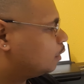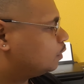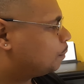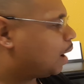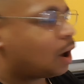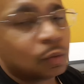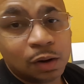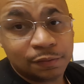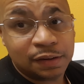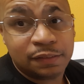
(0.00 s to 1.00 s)
the
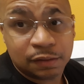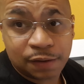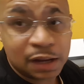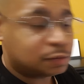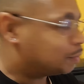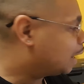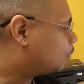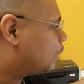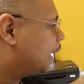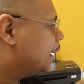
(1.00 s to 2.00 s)
power of this device, by the
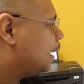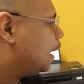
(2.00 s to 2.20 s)
way.